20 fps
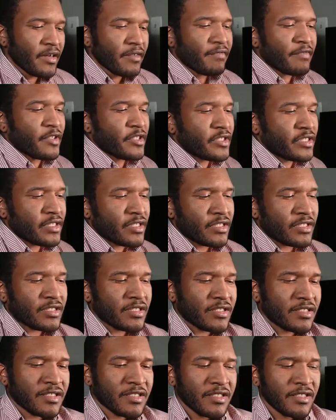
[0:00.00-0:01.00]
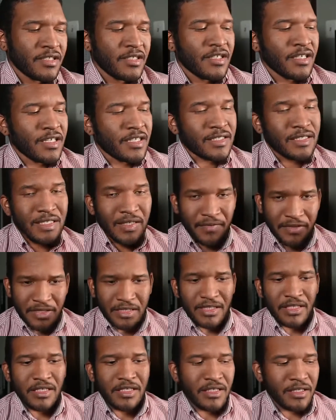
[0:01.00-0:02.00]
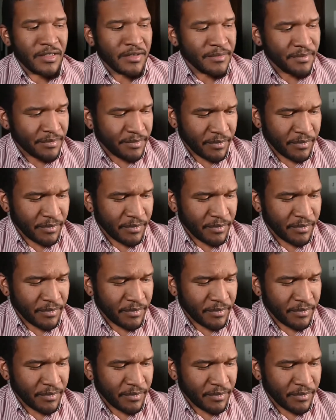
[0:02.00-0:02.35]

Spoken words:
versus a 17,